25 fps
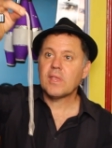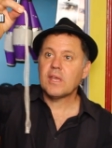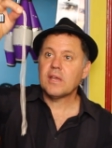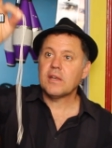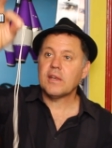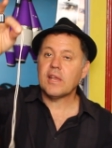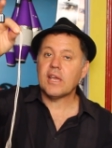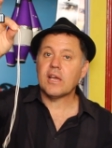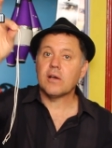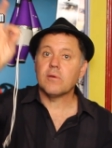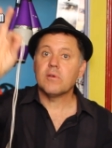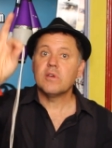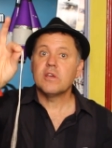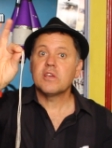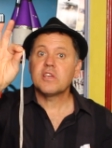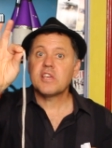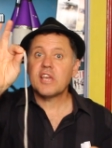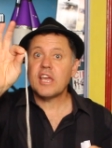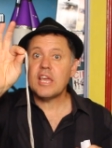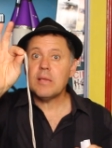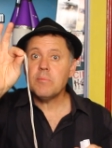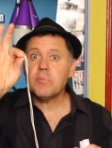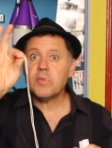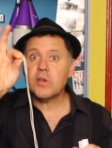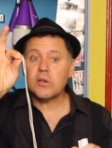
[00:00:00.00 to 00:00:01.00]
now
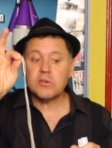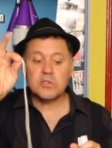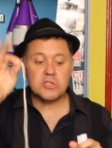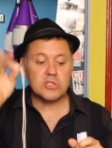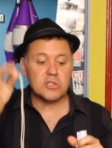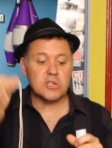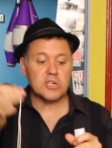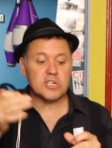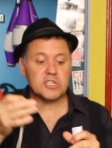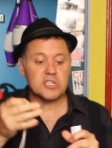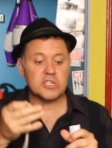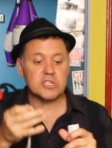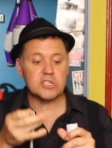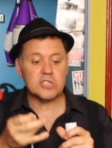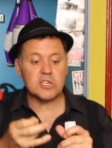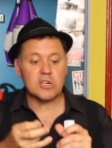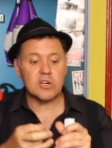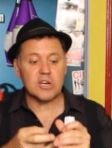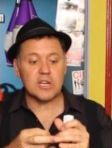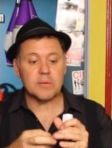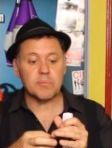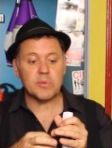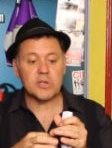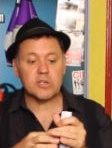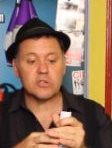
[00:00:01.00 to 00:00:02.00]
keep those nice and
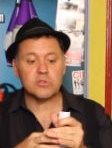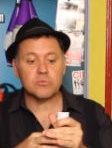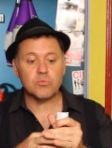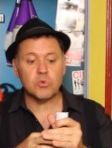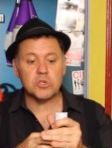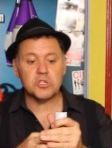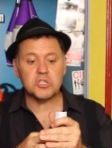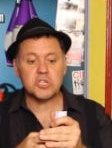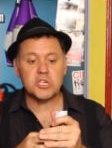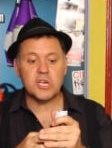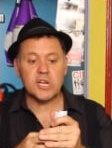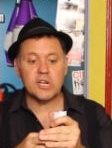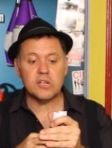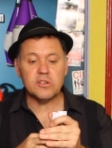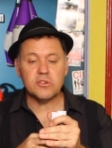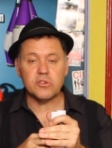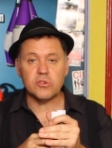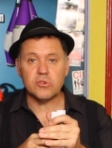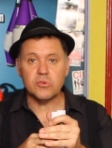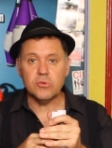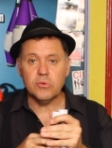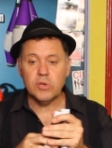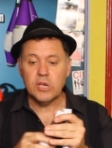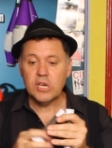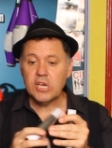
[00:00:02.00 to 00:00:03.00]
tight because what you're going to
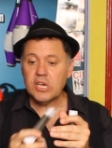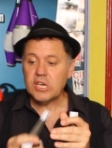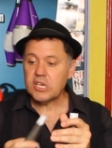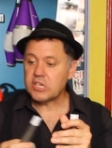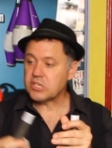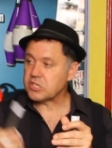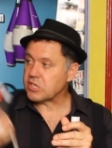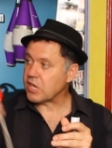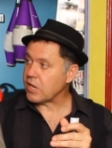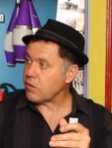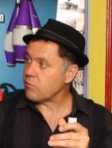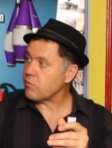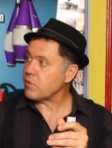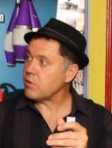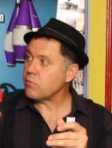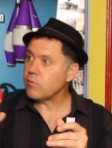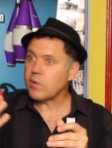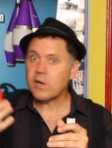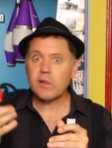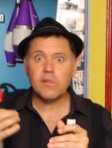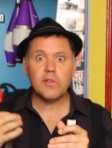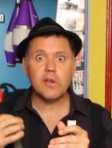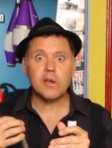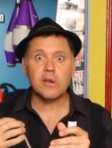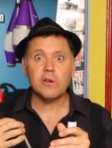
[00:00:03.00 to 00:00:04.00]
do is get rid of
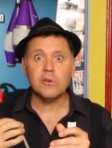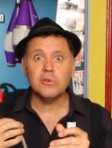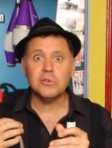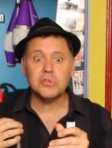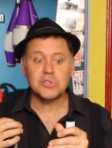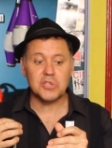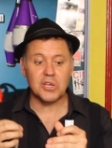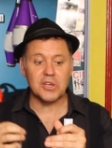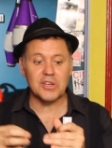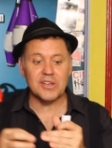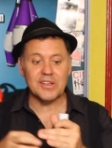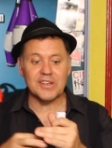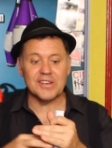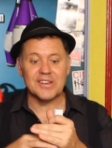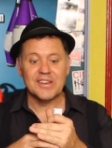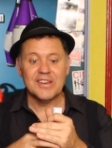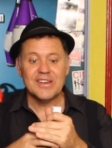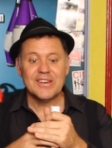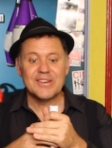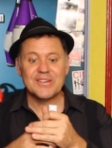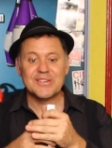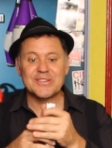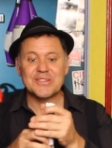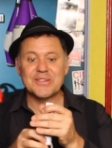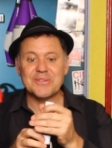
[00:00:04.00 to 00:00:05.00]
one of those
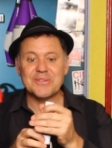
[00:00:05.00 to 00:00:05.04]
because